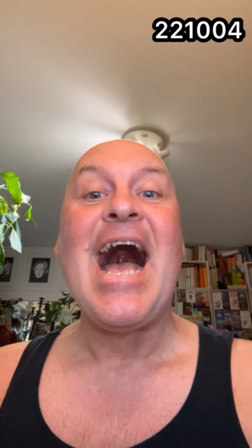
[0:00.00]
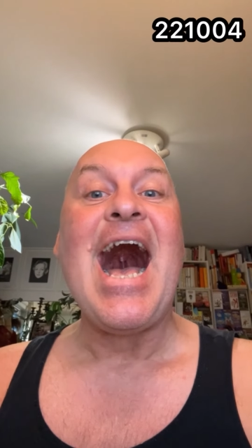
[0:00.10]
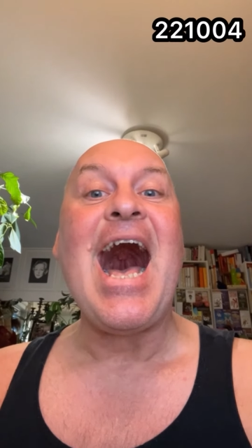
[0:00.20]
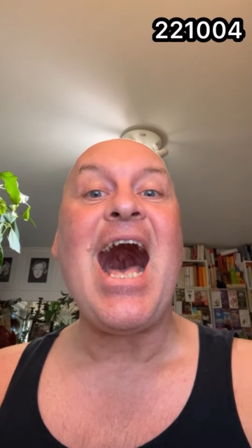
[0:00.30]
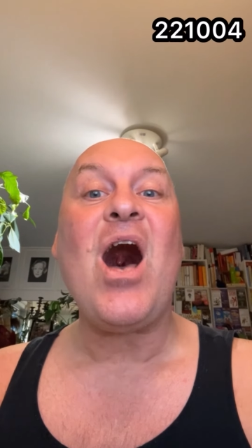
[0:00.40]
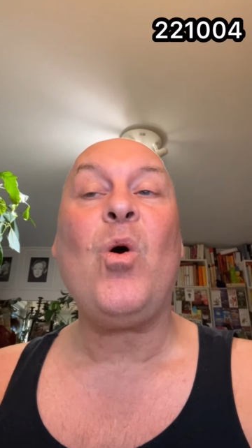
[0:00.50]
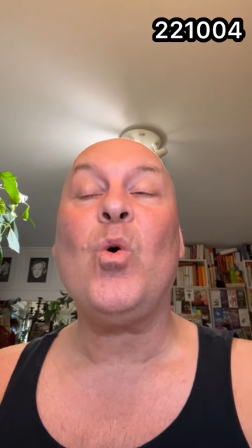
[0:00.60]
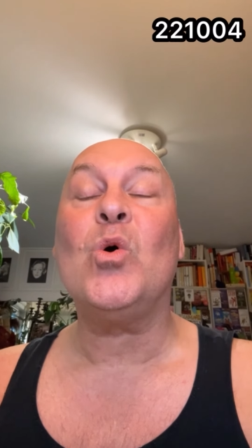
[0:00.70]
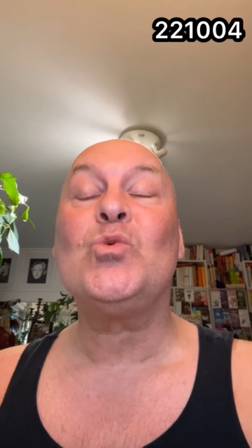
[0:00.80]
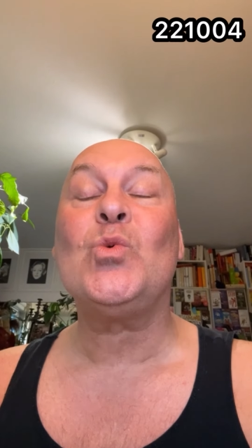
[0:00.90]

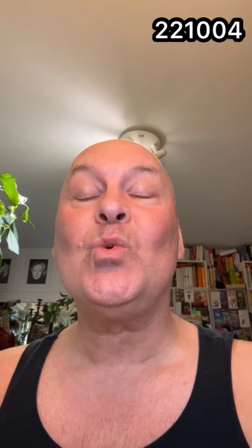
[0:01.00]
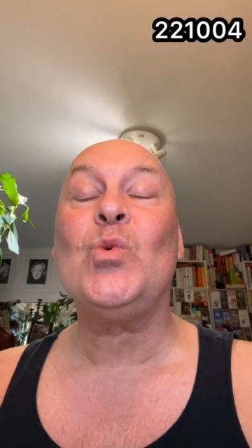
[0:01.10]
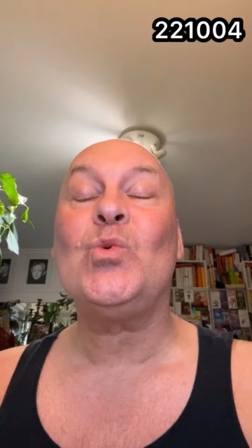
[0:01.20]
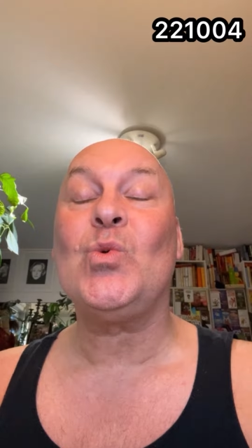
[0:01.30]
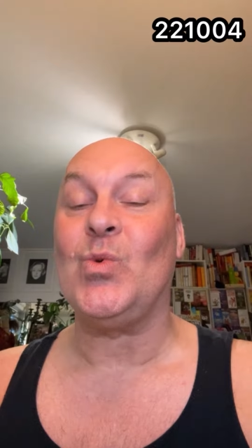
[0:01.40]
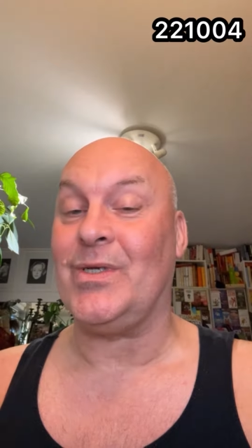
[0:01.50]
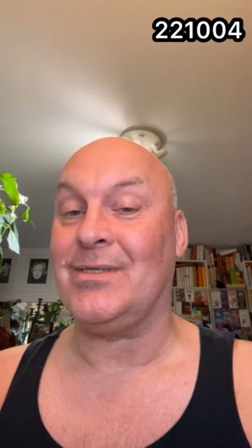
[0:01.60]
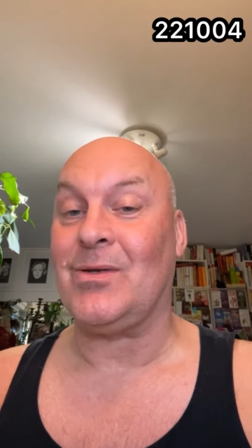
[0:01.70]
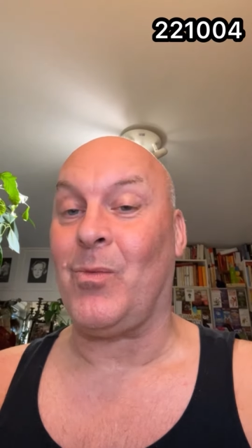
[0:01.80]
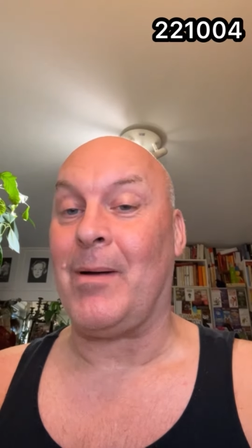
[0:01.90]
How do you do
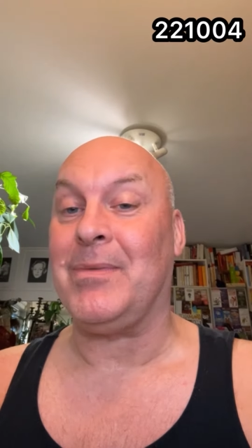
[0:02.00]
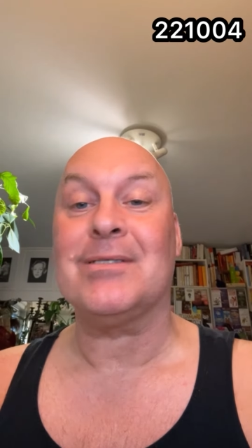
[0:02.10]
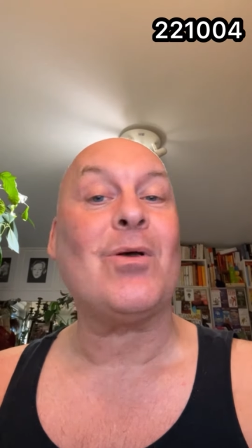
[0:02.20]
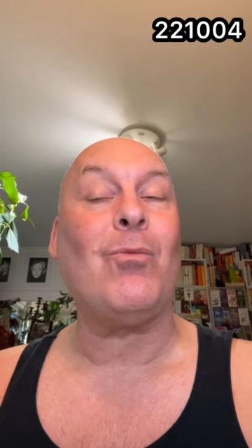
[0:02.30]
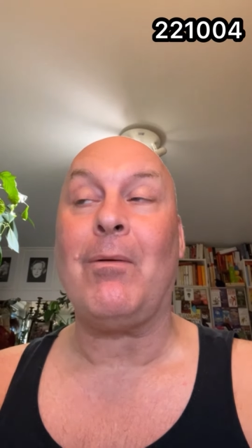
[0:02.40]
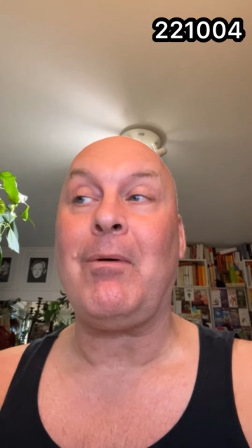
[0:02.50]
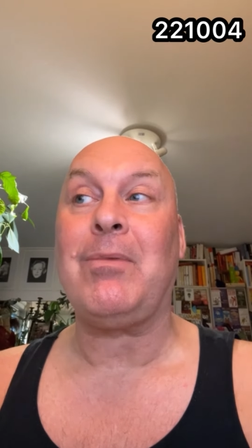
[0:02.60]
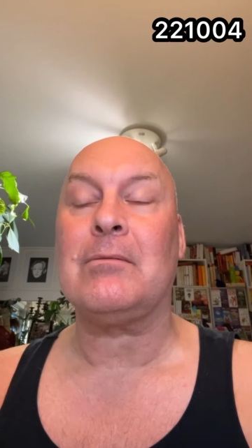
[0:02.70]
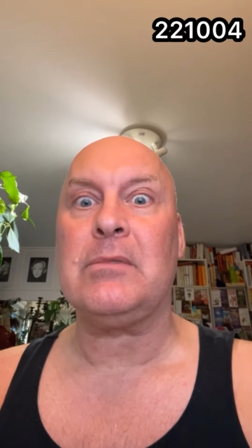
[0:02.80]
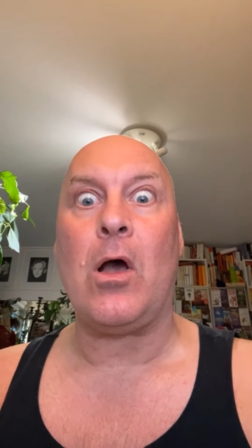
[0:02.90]
winter wabbers and
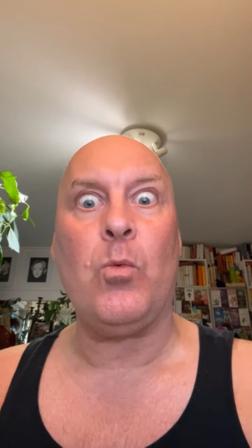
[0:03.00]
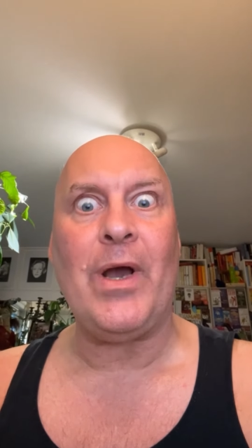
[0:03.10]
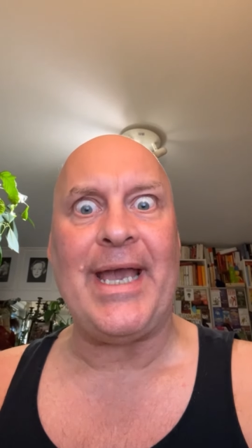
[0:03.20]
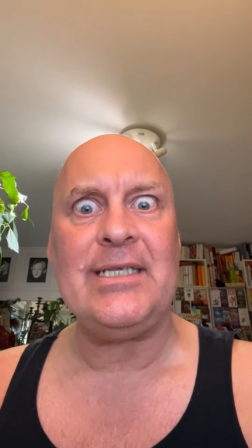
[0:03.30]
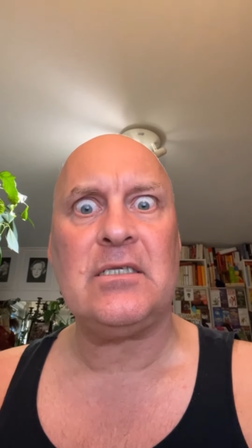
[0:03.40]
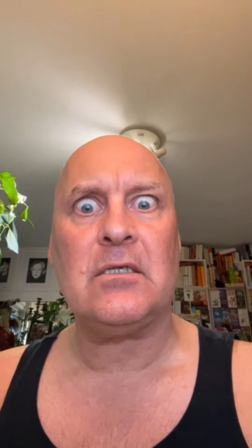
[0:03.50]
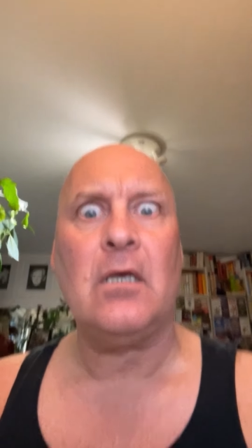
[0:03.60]
wubble? No, wait.